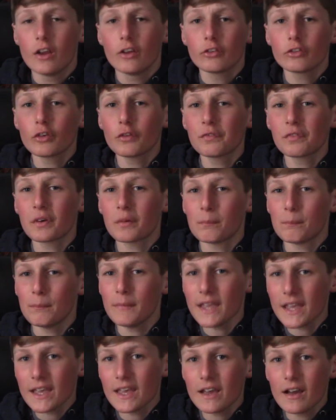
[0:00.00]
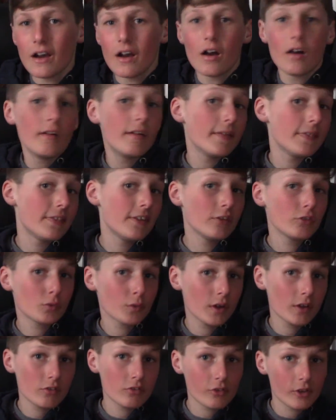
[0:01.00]
So for me, this
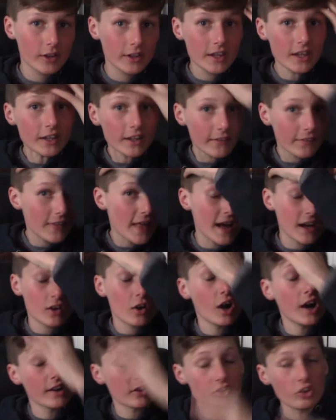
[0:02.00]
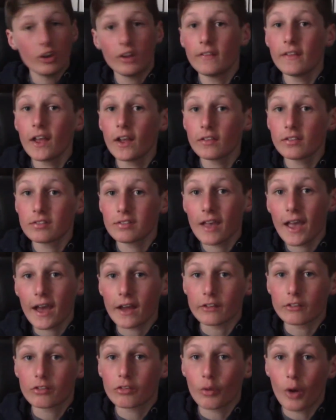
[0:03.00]
race needed that caution, and that's
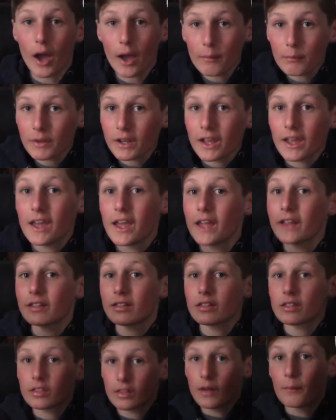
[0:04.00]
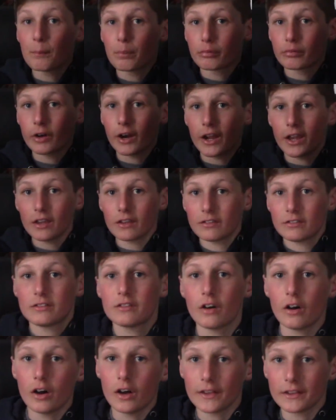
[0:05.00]
sad. So I'm going to hit the
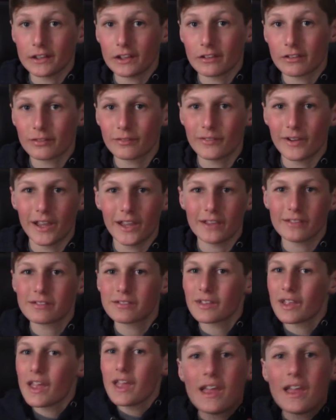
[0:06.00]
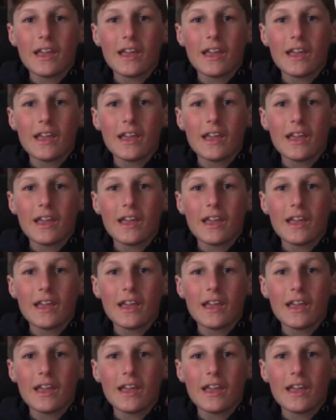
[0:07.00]
brakes on this race.